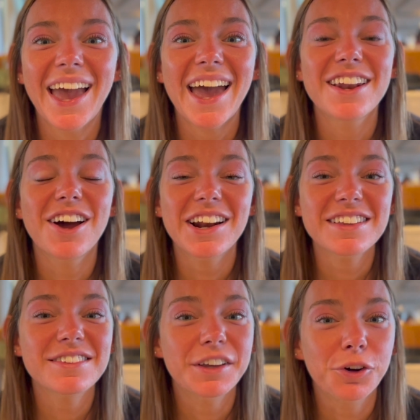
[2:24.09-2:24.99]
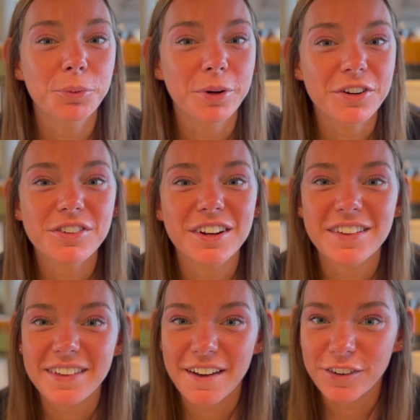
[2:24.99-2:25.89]
and not a single person has
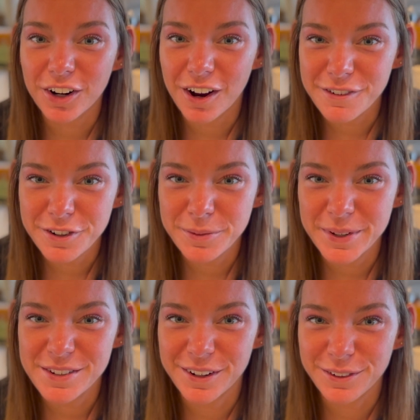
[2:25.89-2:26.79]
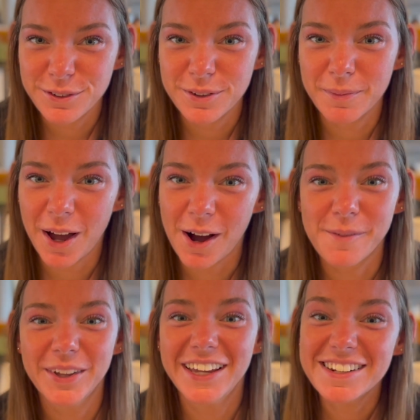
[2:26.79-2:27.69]
ever offered me toast with my
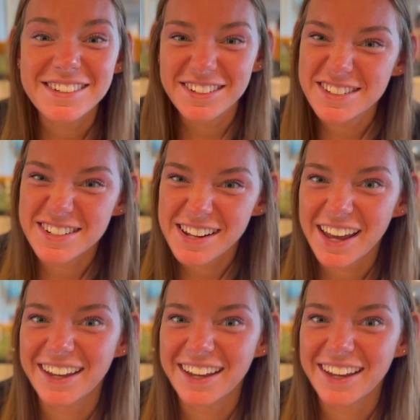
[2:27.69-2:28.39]
omelet until today.